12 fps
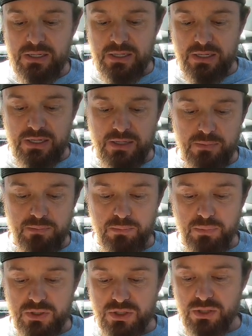
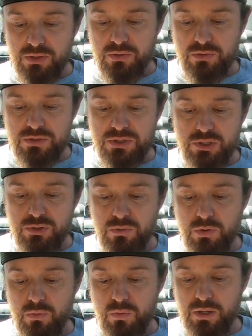Bunch of those,
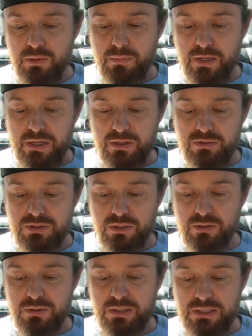$201 a mile,
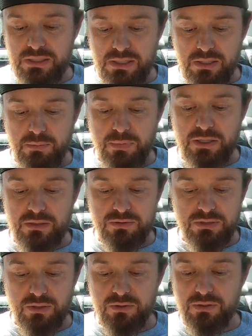$1.98 a mile,
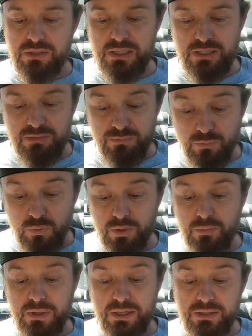$1.94 a
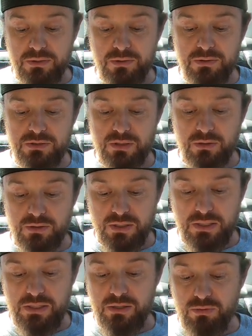mile,
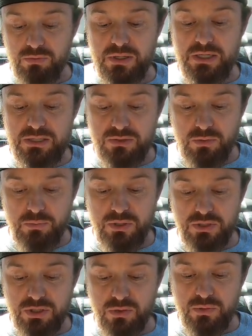$1.93. So a
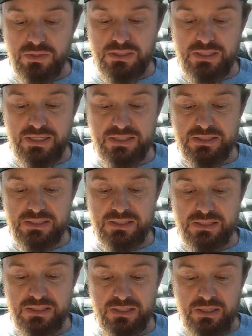bunch going to
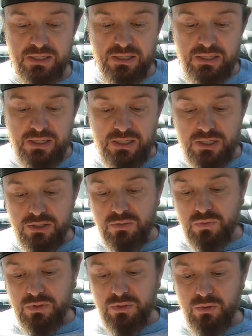Texas. Here's
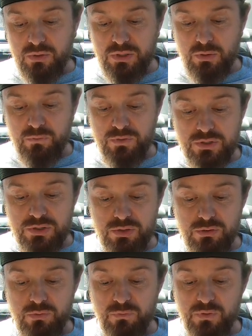one going over
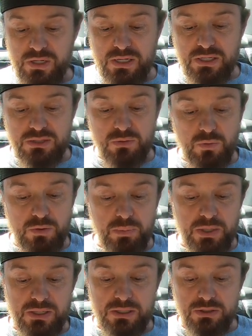to Phoenix. 1
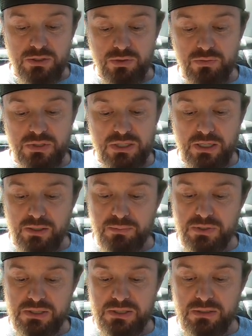pick, 2
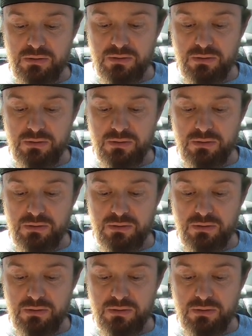stops.